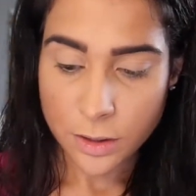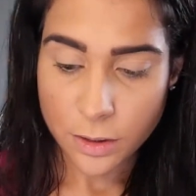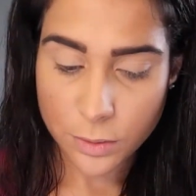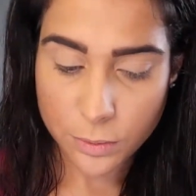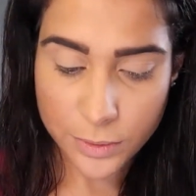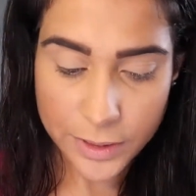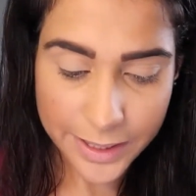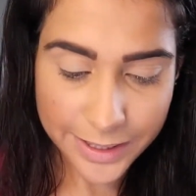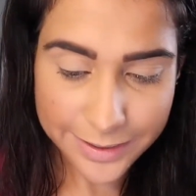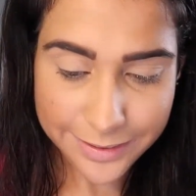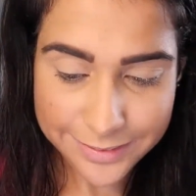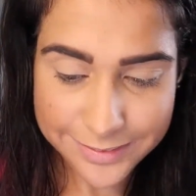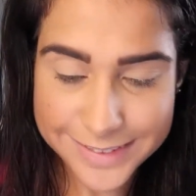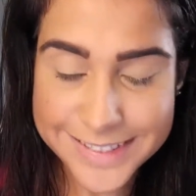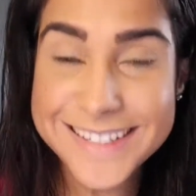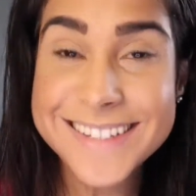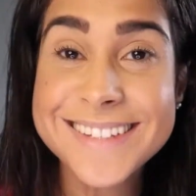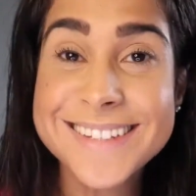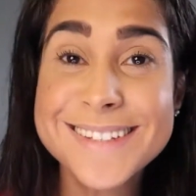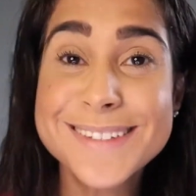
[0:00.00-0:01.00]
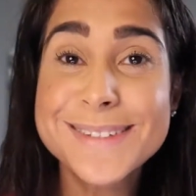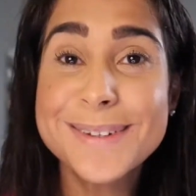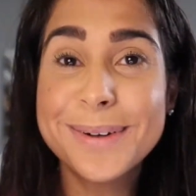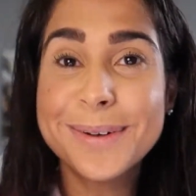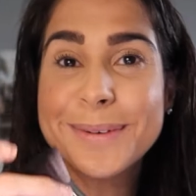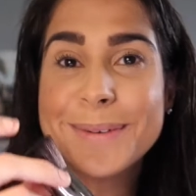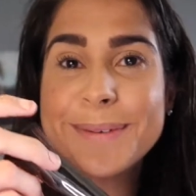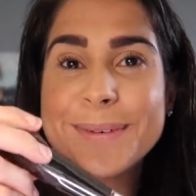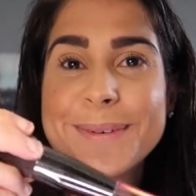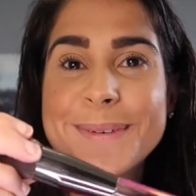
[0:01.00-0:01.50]
Okay, this is
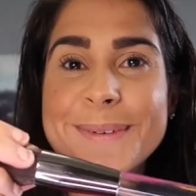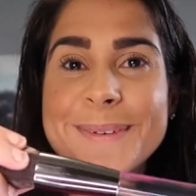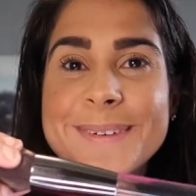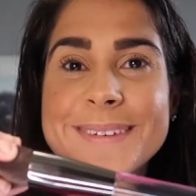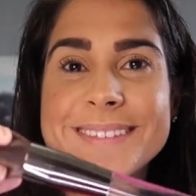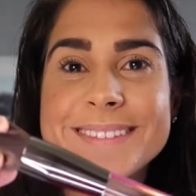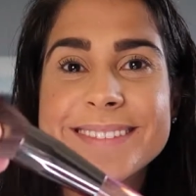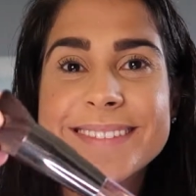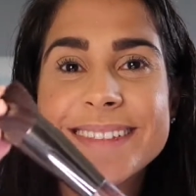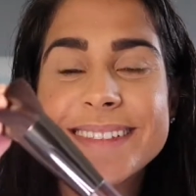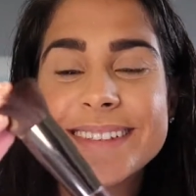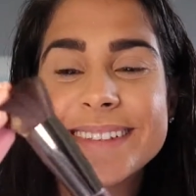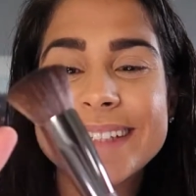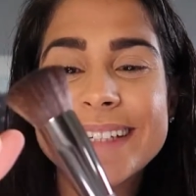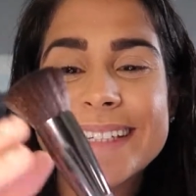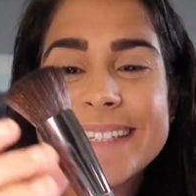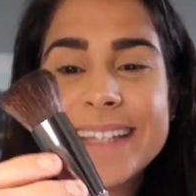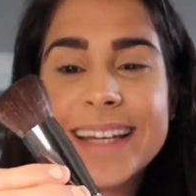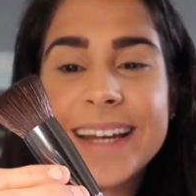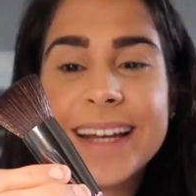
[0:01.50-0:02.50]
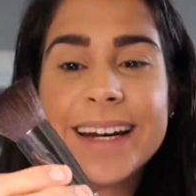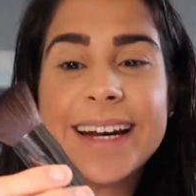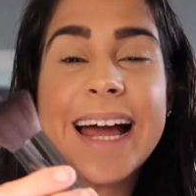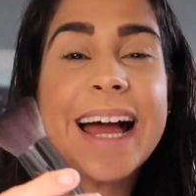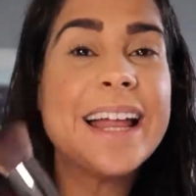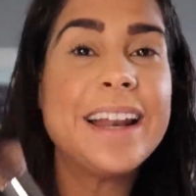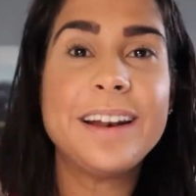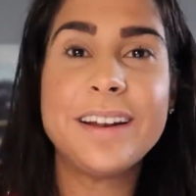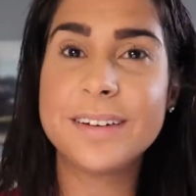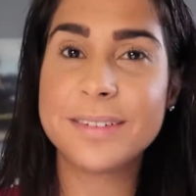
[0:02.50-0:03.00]
so cool. I'm so excited.
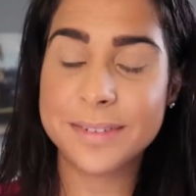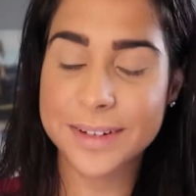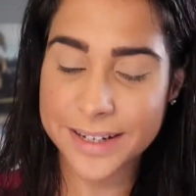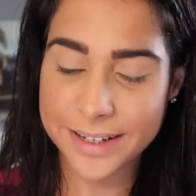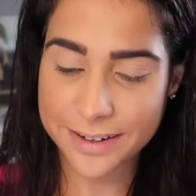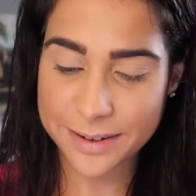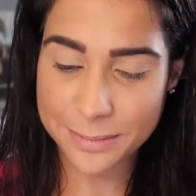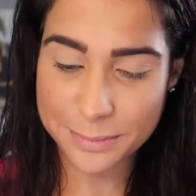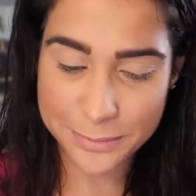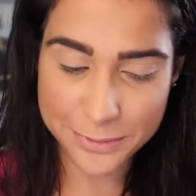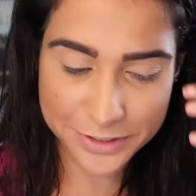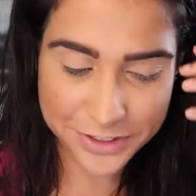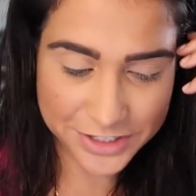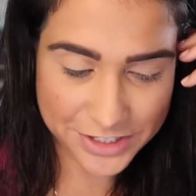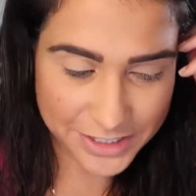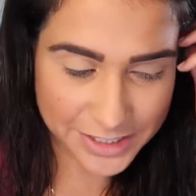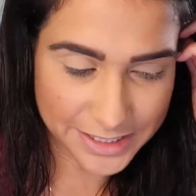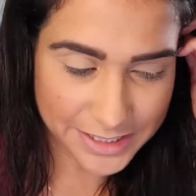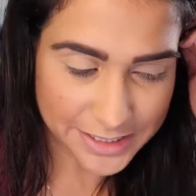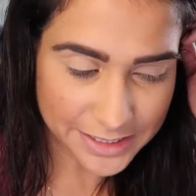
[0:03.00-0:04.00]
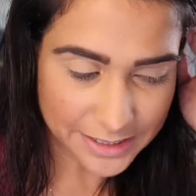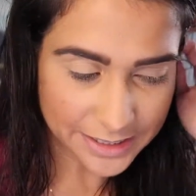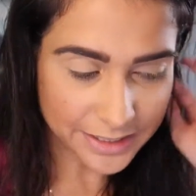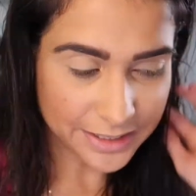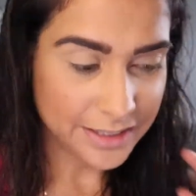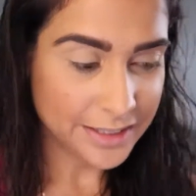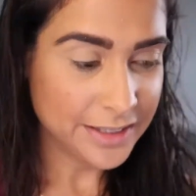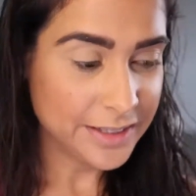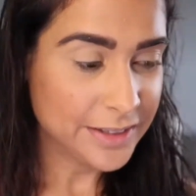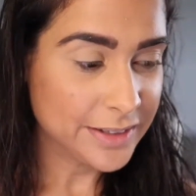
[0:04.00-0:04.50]
I love getting brushes.
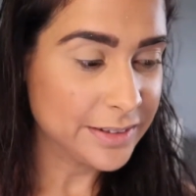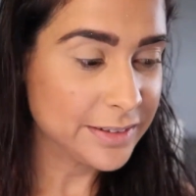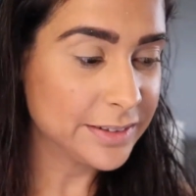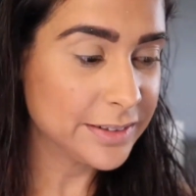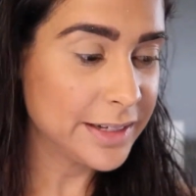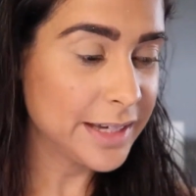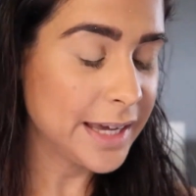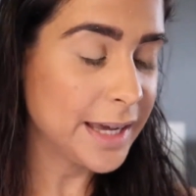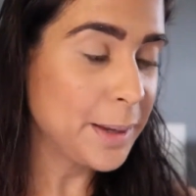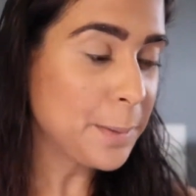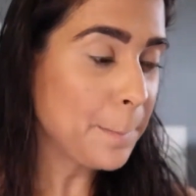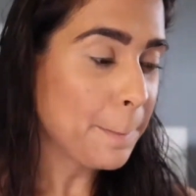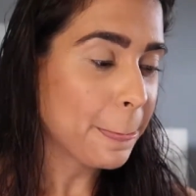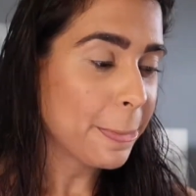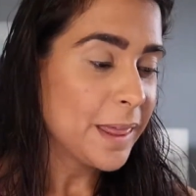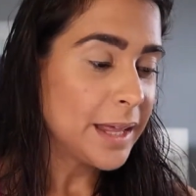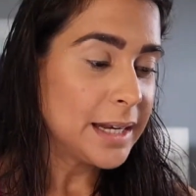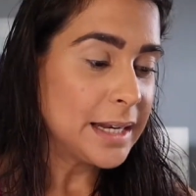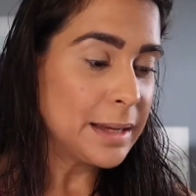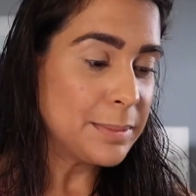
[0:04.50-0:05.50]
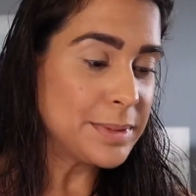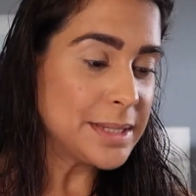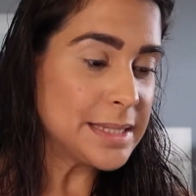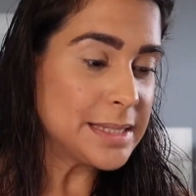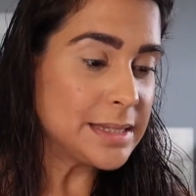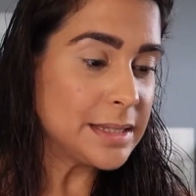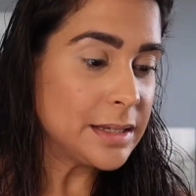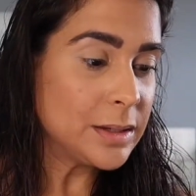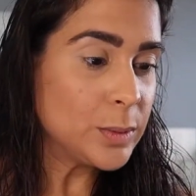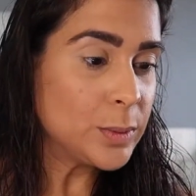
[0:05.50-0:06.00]
Okay, let me
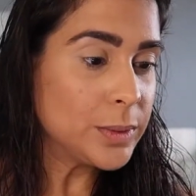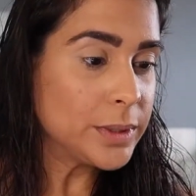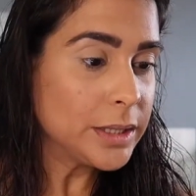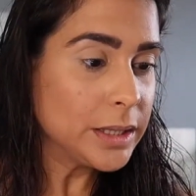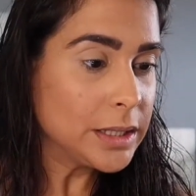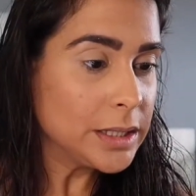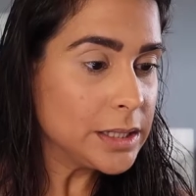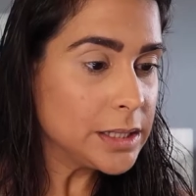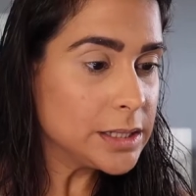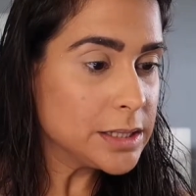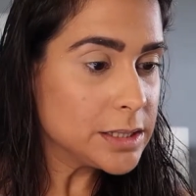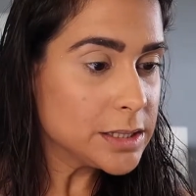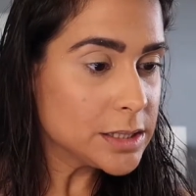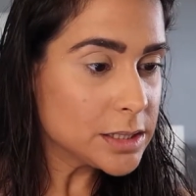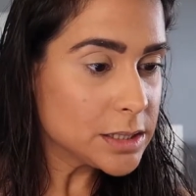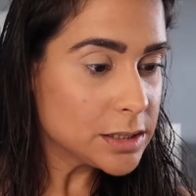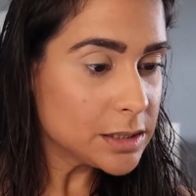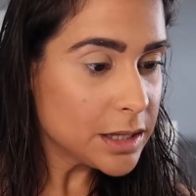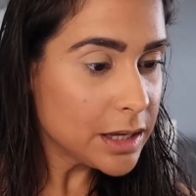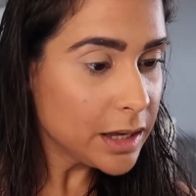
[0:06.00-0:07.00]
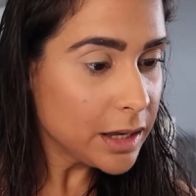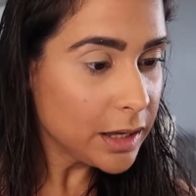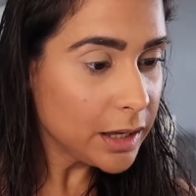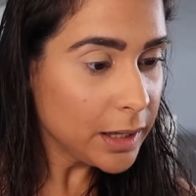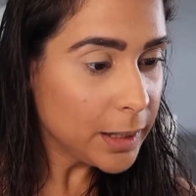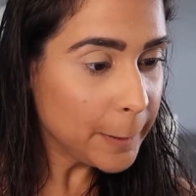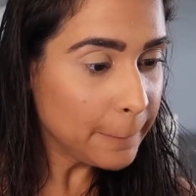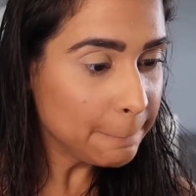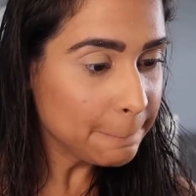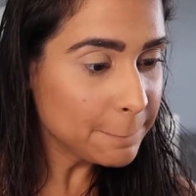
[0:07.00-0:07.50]
see what these
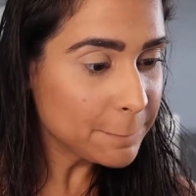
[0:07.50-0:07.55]
say.